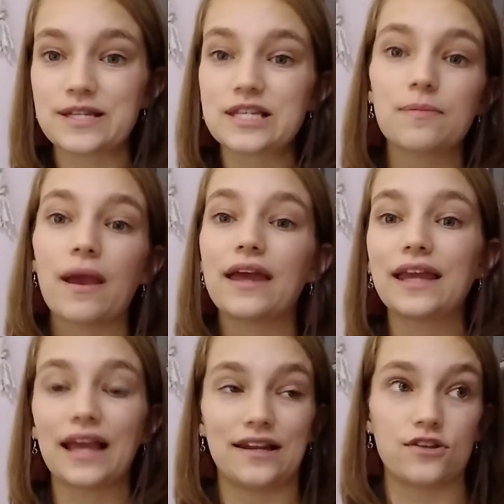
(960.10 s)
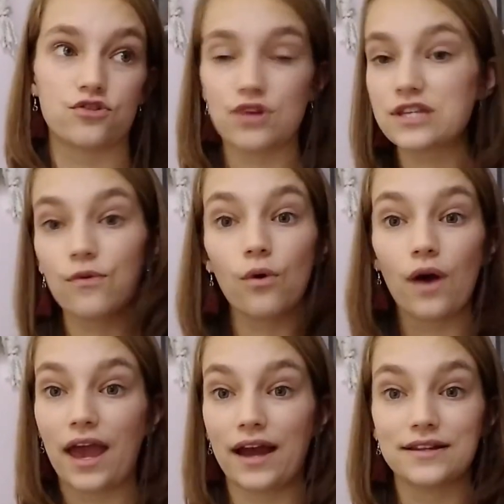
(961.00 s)
anticipating and it's
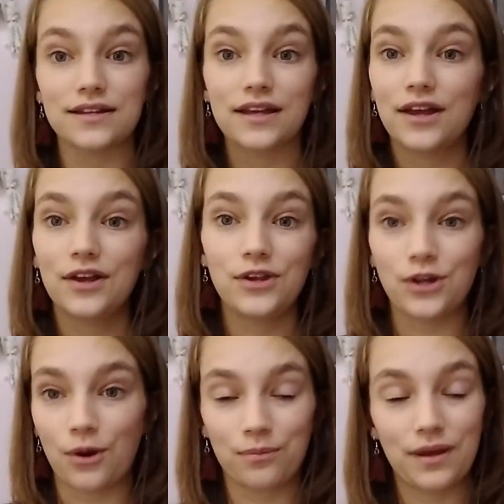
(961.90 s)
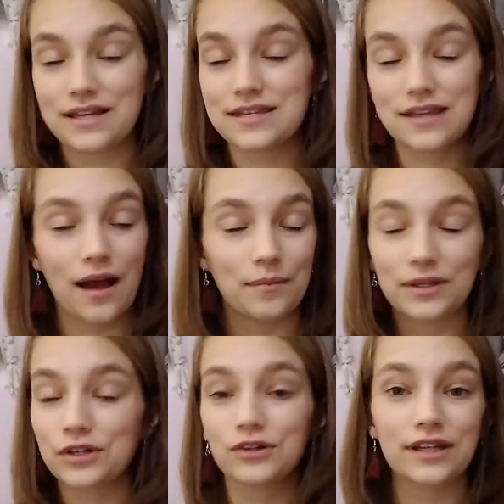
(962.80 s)
stressful and, you know, it's
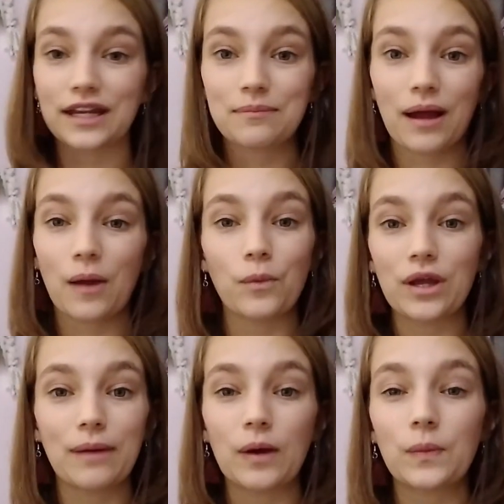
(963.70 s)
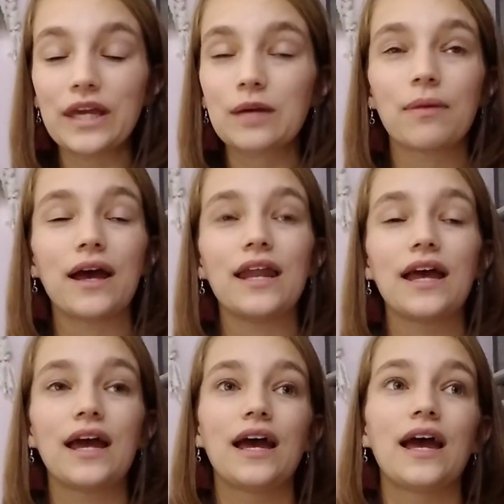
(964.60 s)
I'm literally getting by week by week, but
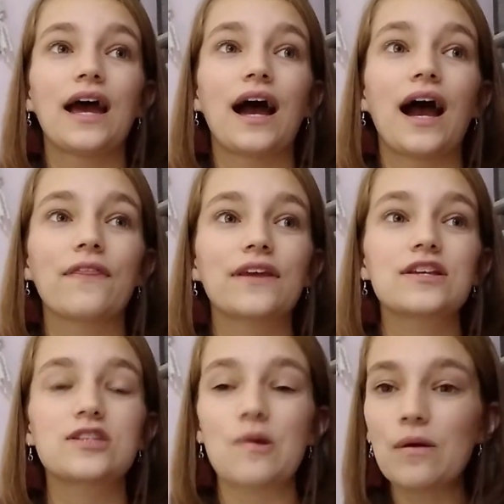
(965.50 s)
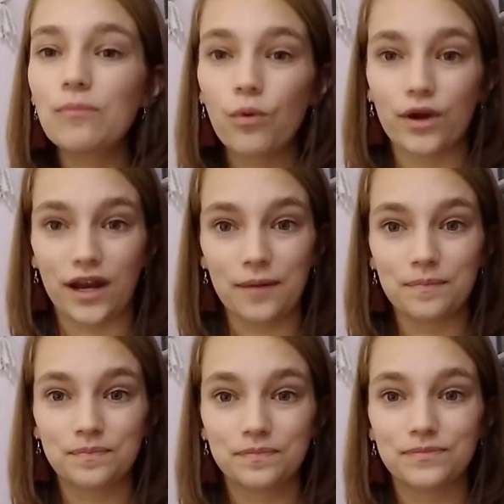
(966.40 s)
I think it's so
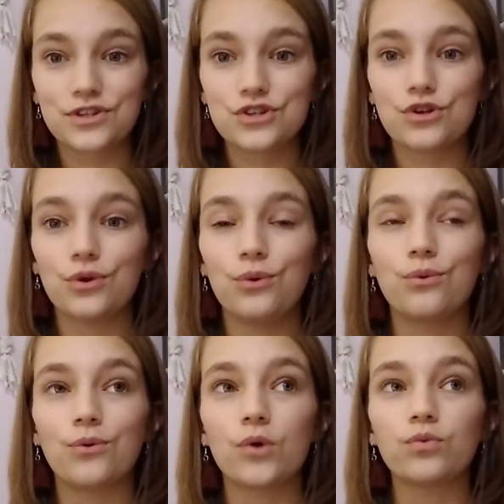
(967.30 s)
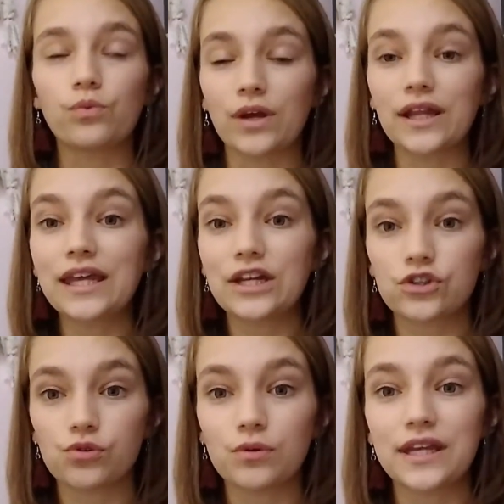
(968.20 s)
important to really
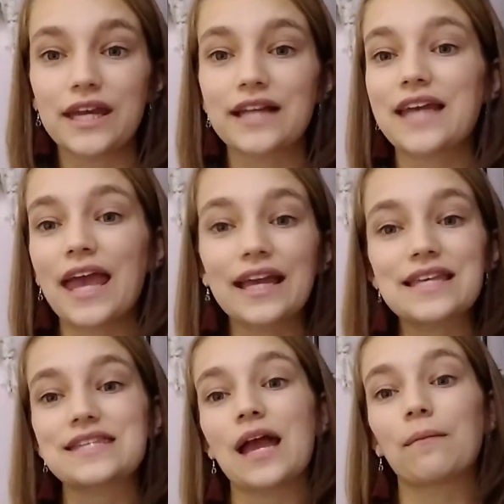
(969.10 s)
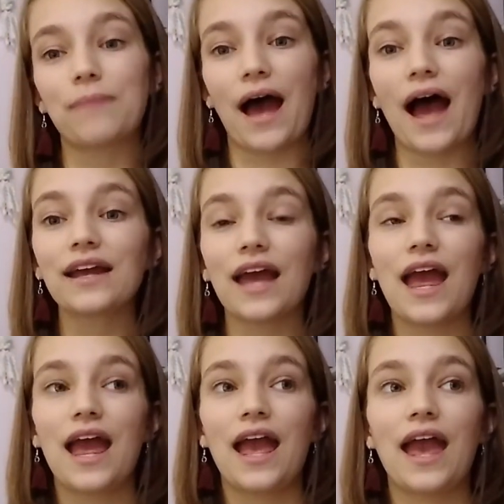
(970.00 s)
and truly take a step back
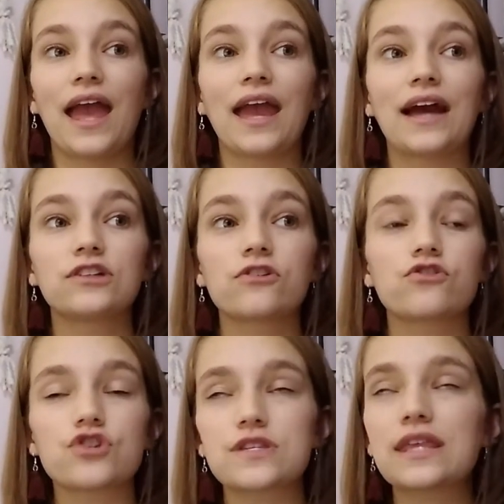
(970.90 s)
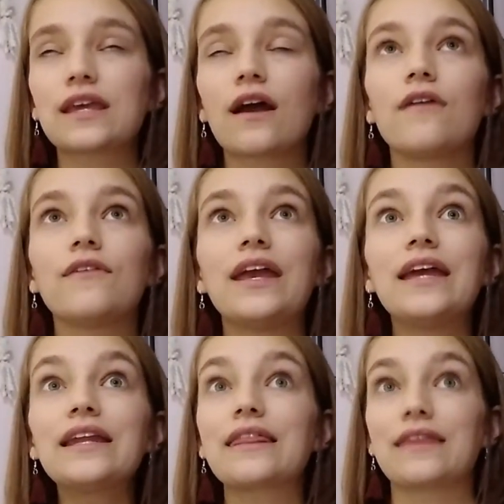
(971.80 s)
and just think of
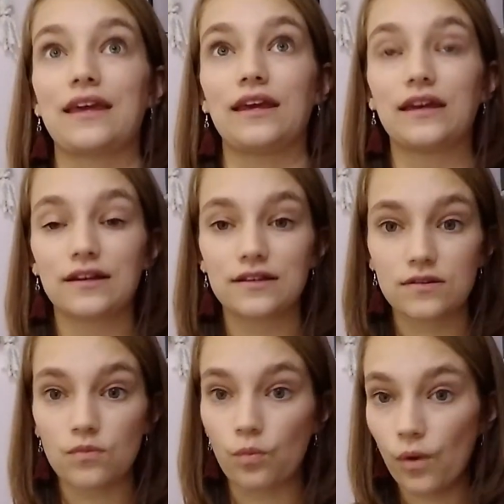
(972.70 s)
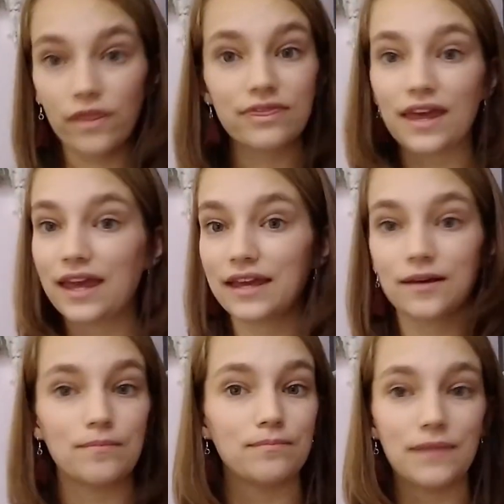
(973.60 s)
anything, one
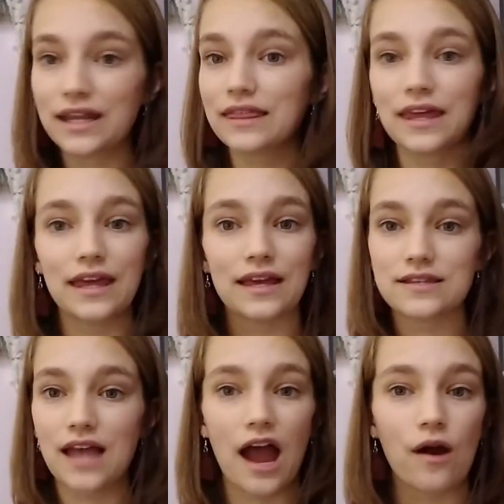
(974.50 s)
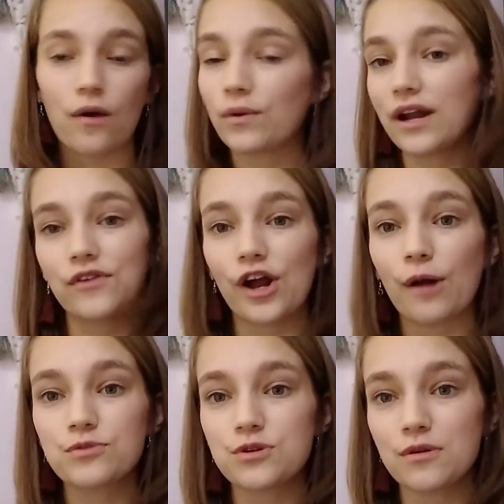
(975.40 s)
thing, many things, whatever
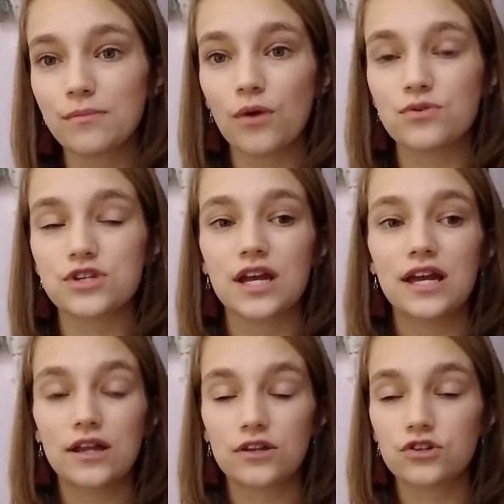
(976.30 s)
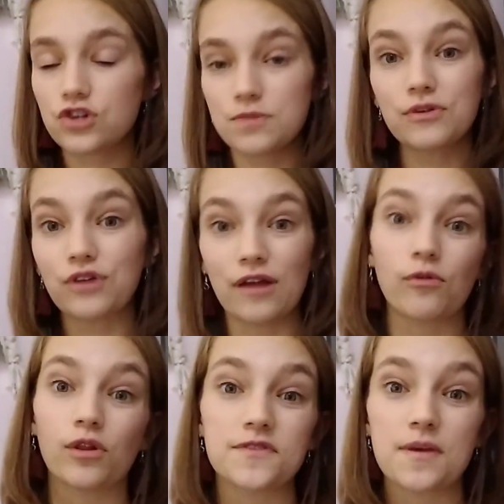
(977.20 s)
helps you the most, to just be
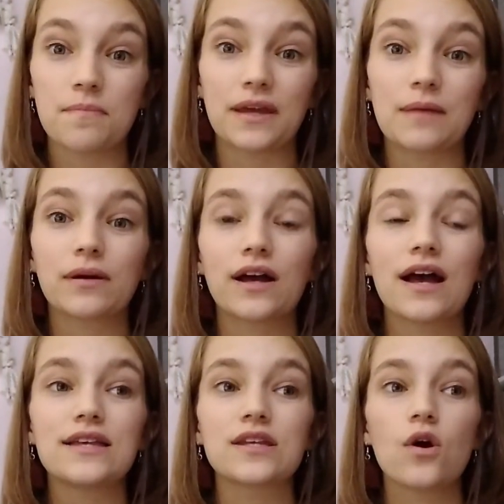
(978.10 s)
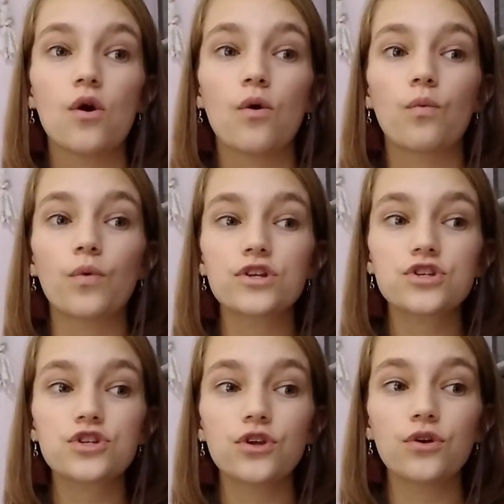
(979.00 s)
grateful of something because
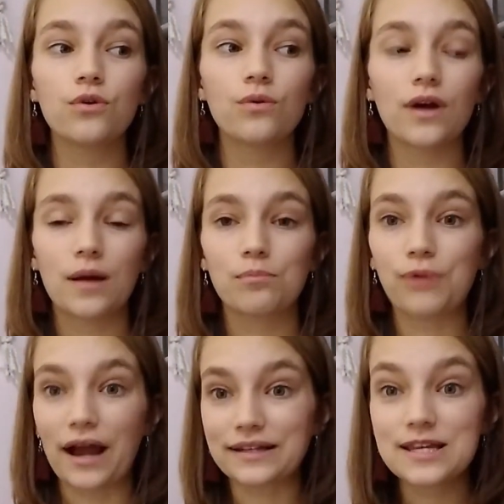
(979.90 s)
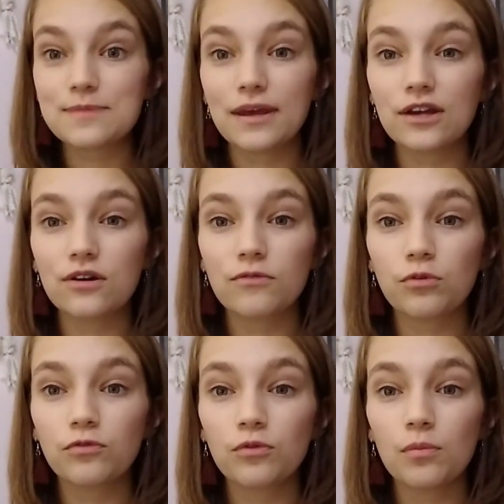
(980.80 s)
once you practice being
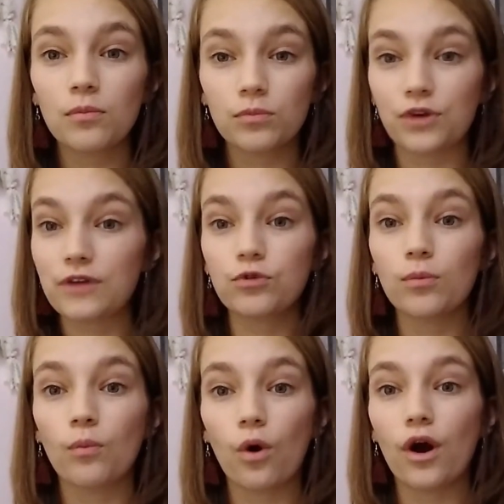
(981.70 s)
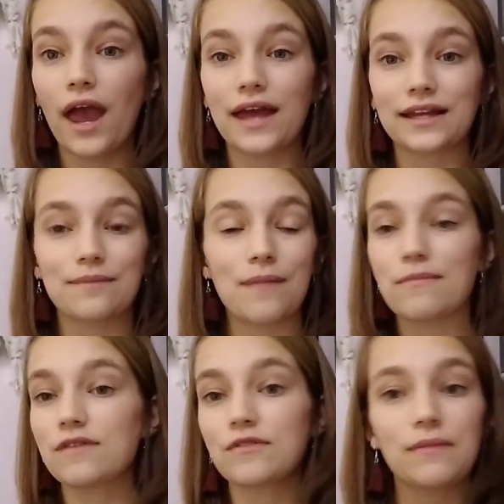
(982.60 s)
grateful grateful more and
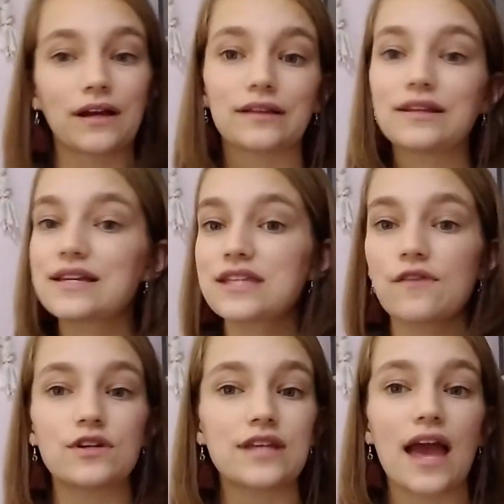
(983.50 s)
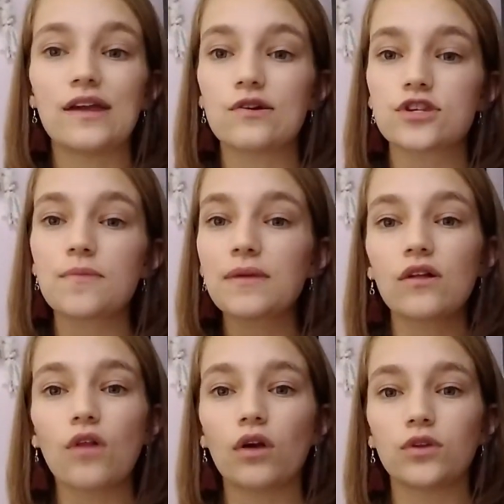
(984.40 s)
maybe even make a list every day or something
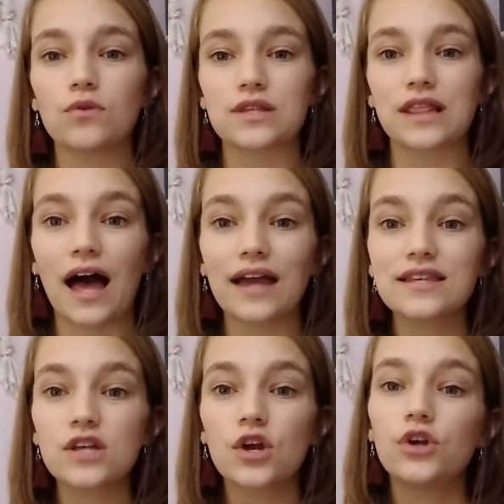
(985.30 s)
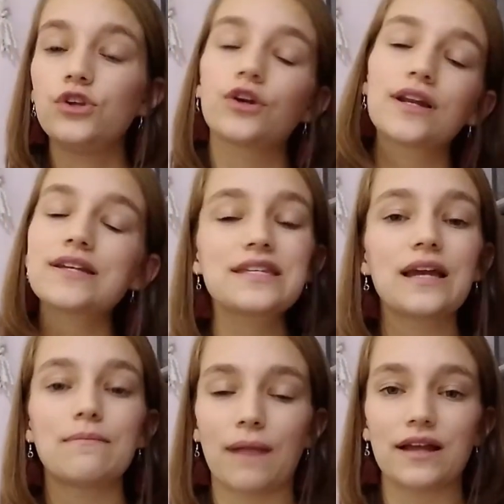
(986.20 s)
along those lines, you're going to
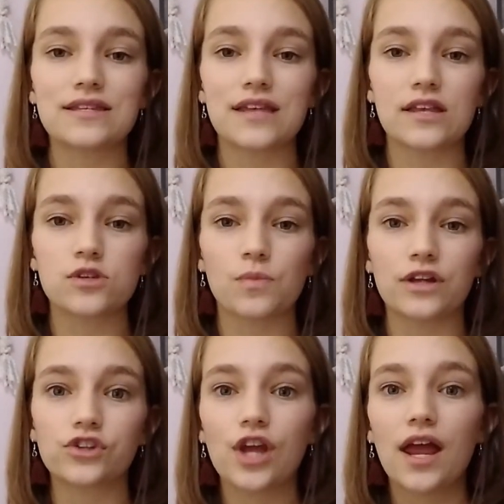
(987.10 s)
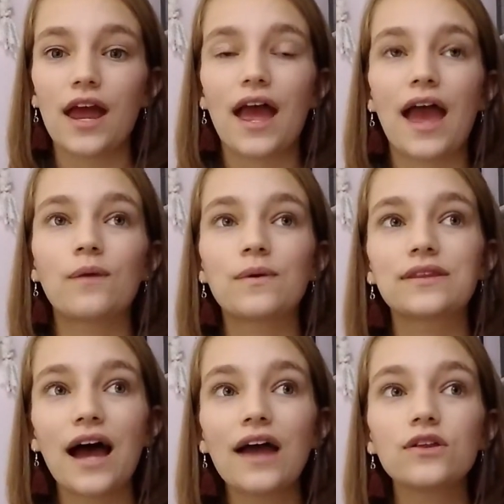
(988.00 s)
see a mindset switch. And
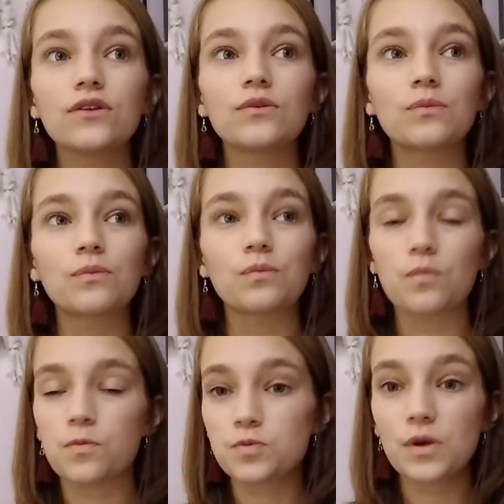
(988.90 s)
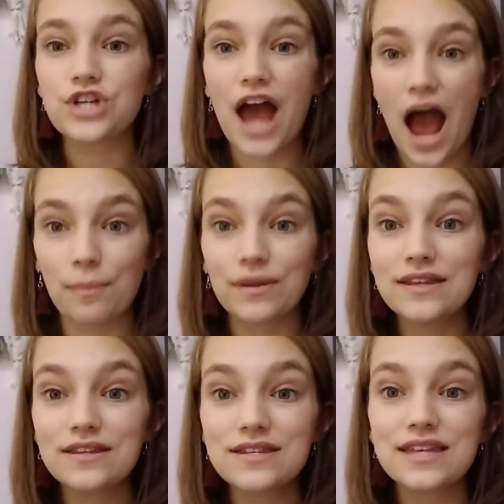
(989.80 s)
when that switch
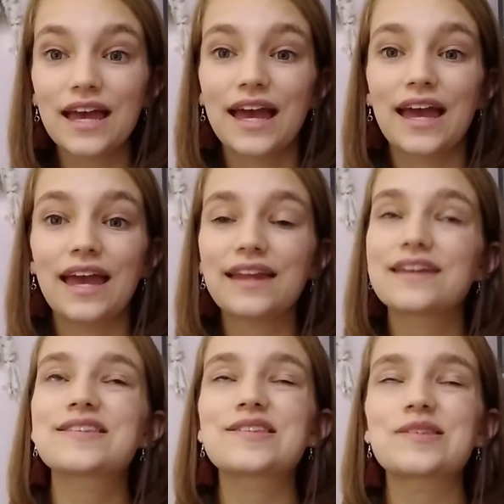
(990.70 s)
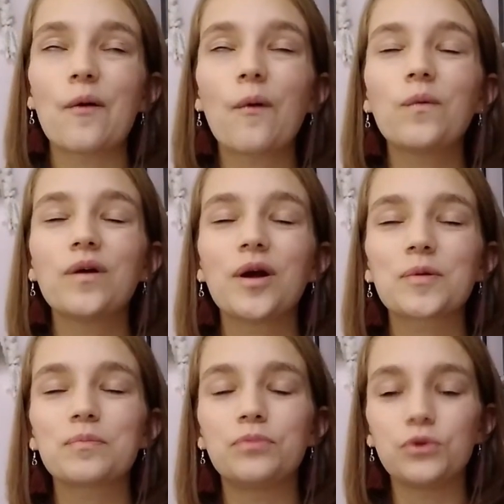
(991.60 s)
happens, it is so
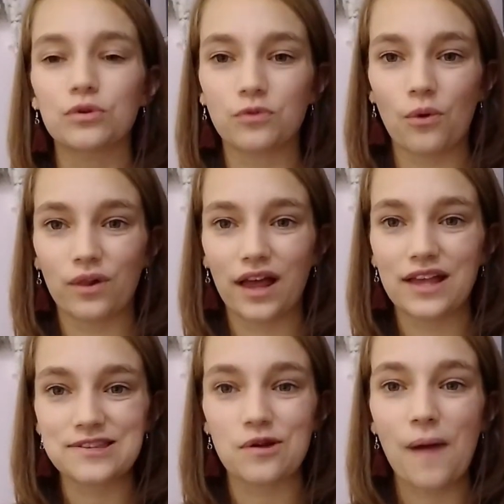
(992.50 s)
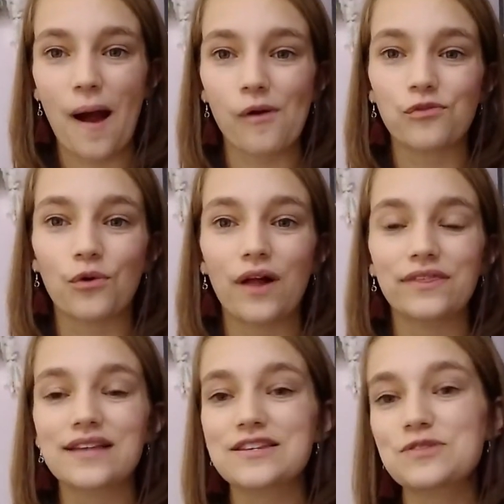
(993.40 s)
beautiful and so powerful.
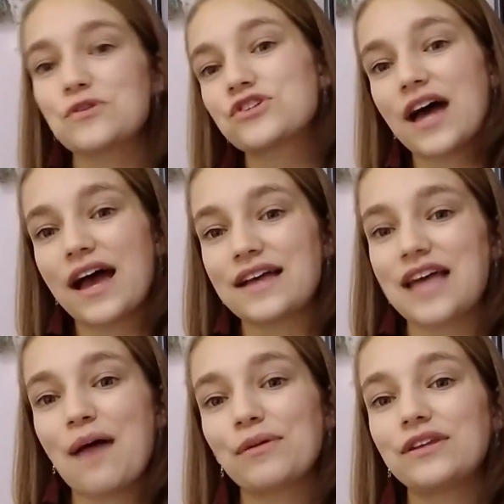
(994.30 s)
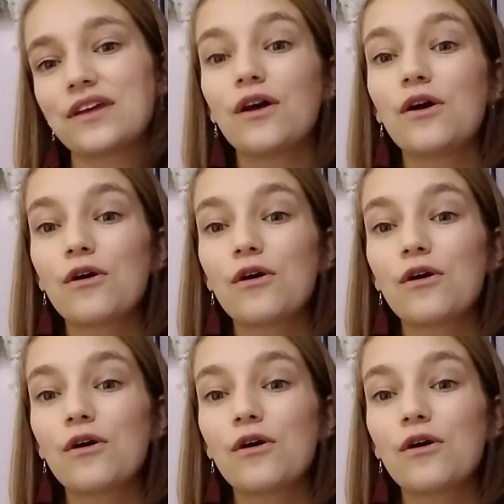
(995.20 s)
And that's a switch that has happened